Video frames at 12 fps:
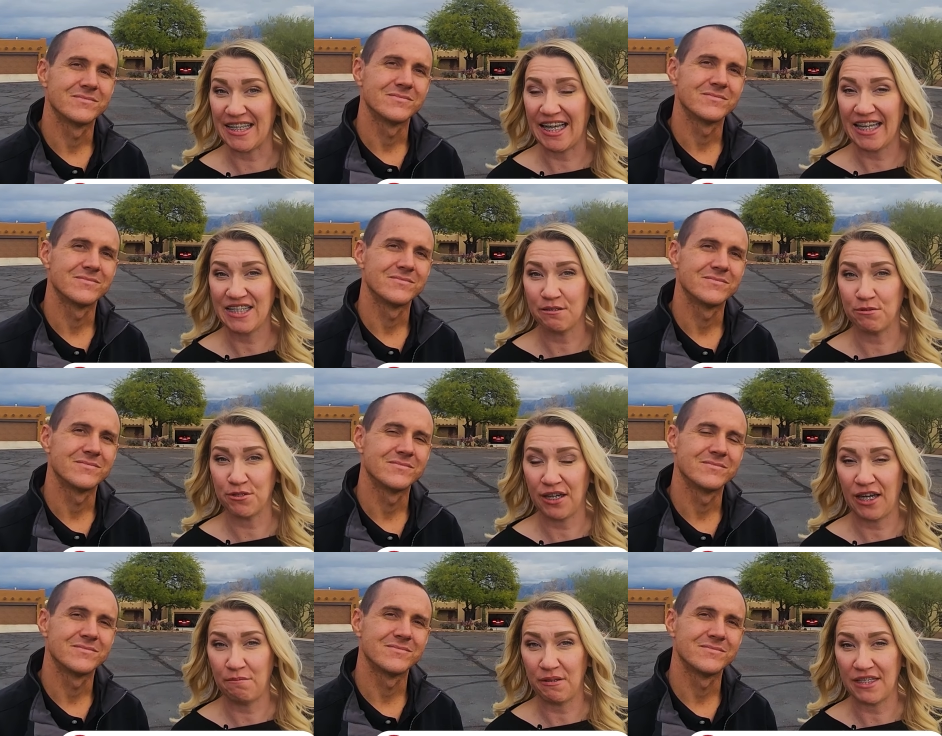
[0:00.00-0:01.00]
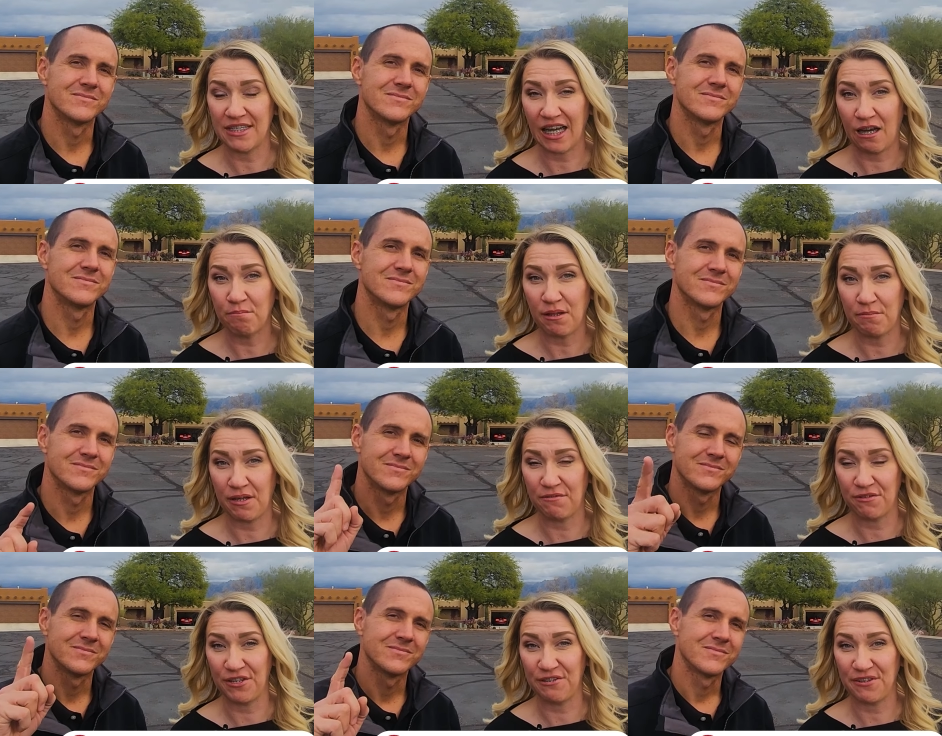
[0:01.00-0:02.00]
Speaker 1: a like, subscribe, and tap that bell for
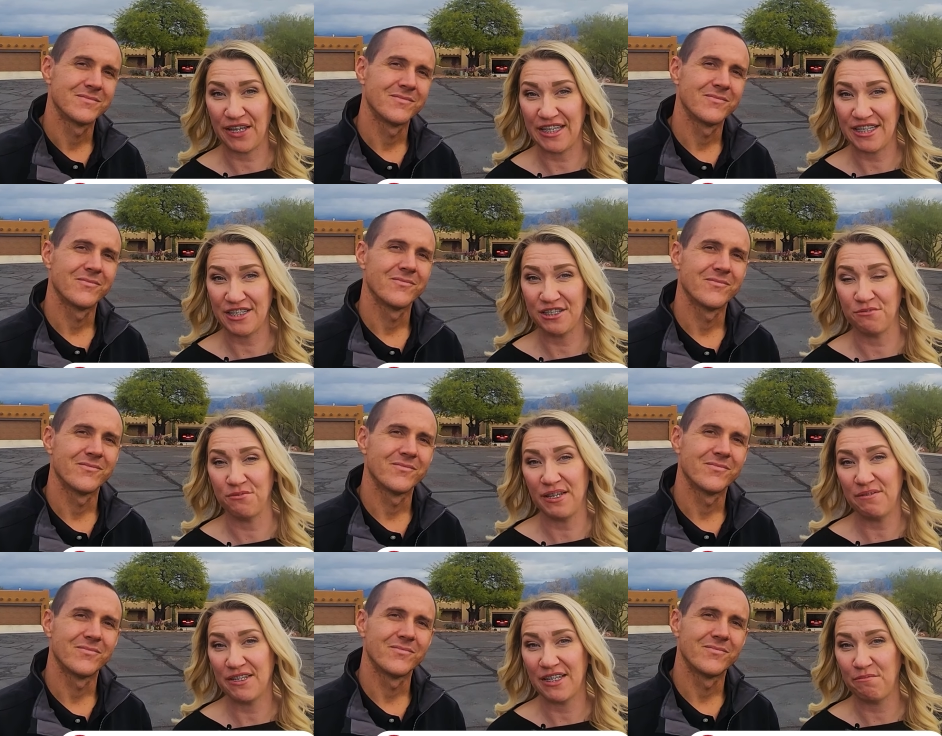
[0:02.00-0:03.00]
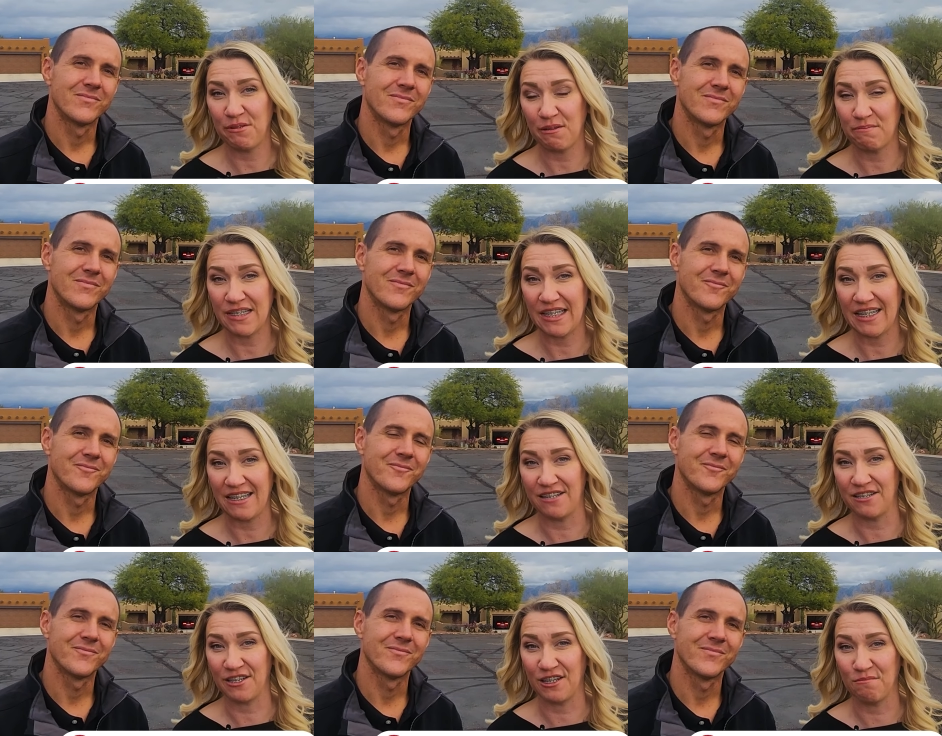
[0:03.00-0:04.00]
notifications. We will keep you updated on
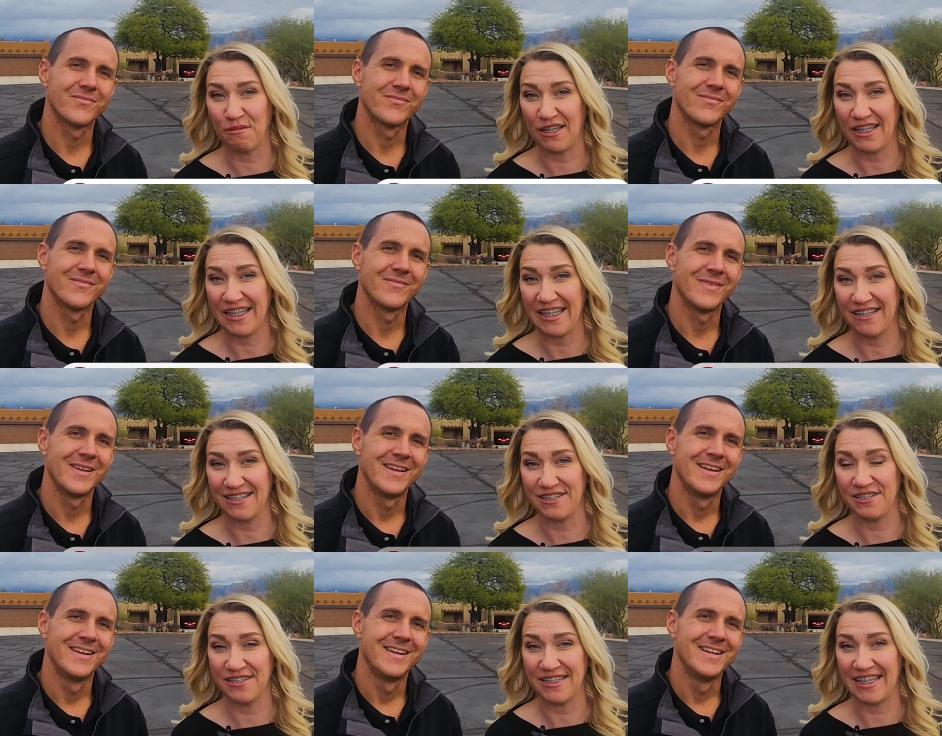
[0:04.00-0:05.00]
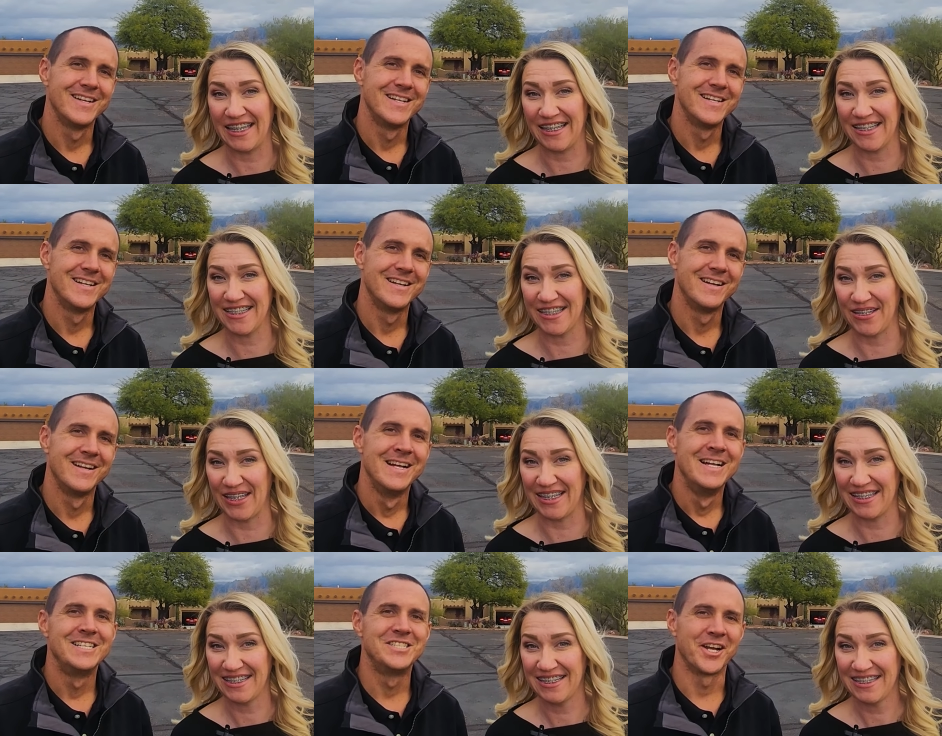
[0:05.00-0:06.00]
the current market here in Tucson, Arizona.
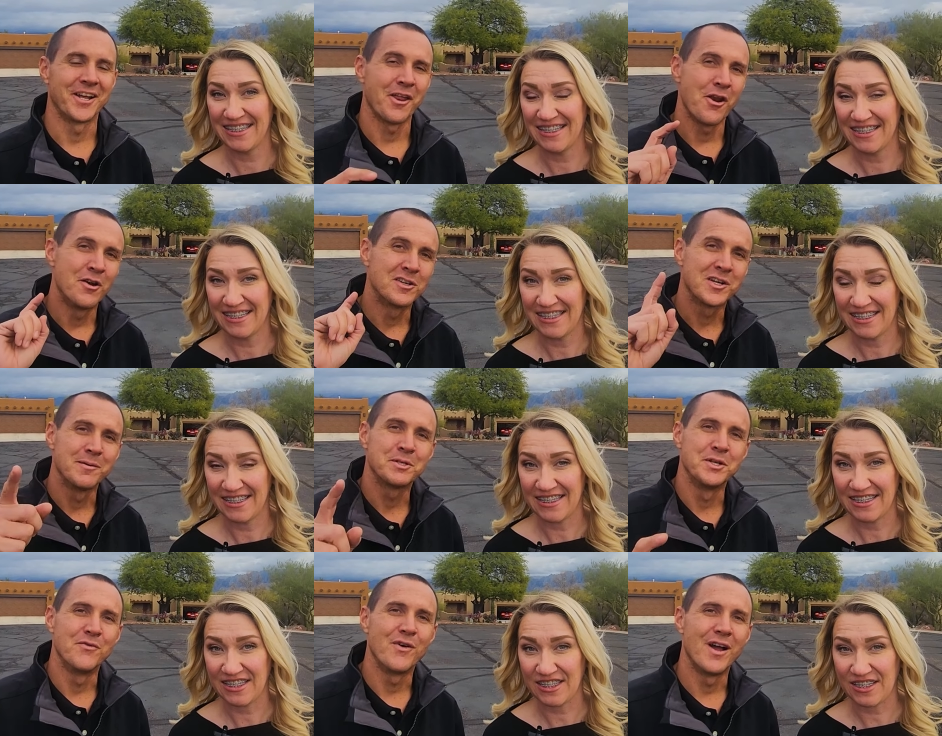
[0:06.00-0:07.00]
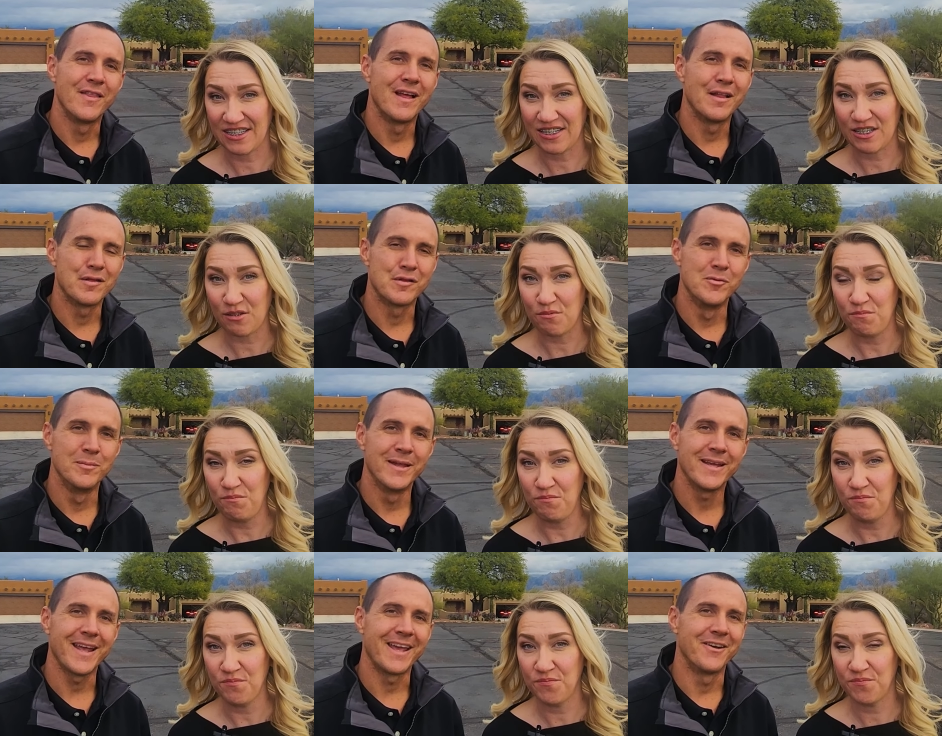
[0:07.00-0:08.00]
Speaker 2: Check out our description to find that Zoom
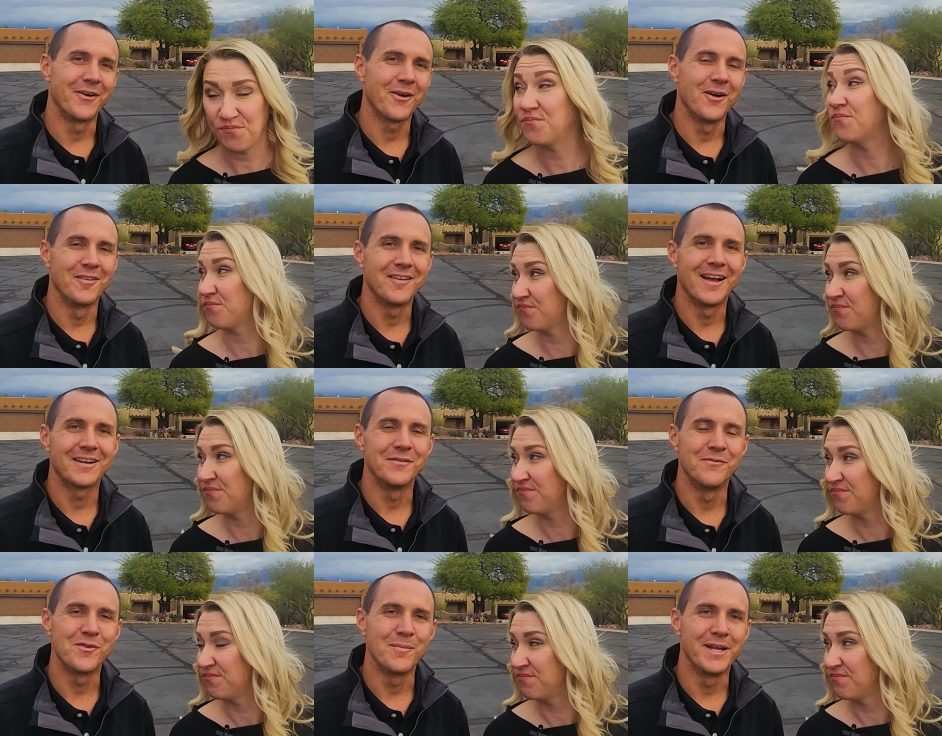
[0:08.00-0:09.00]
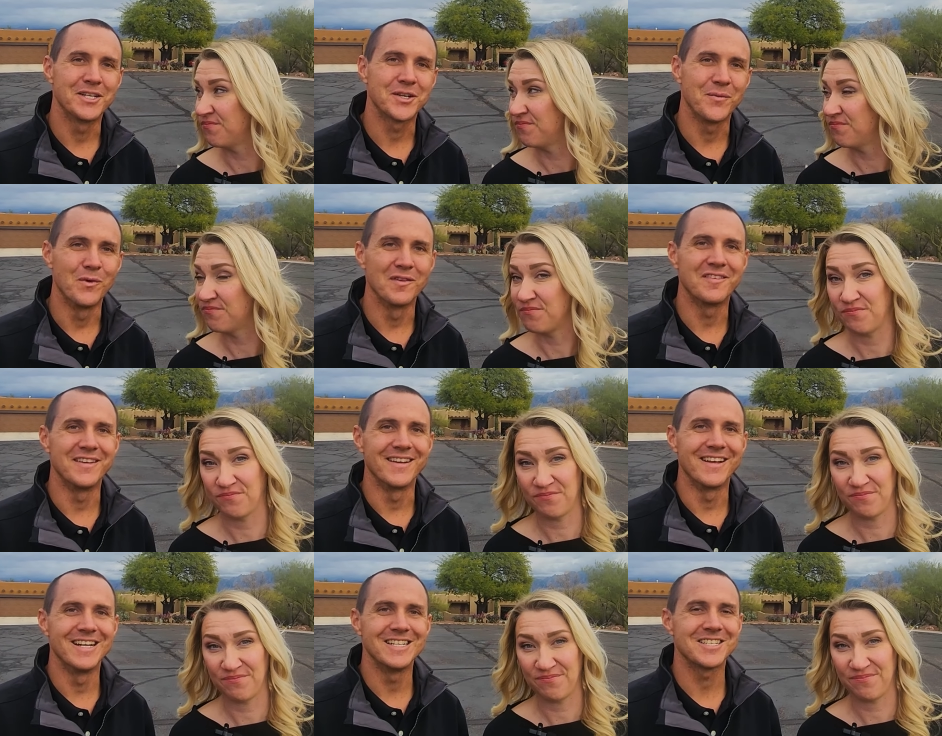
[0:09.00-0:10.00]
link and our contact information. We'll see you
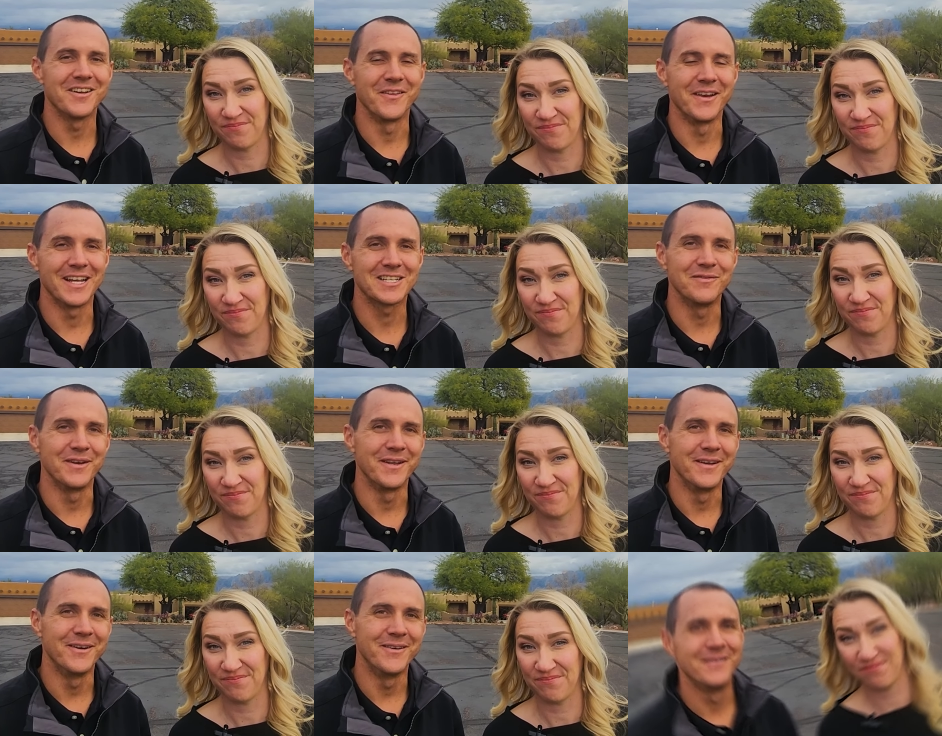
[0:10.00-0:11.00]
guys on the next video.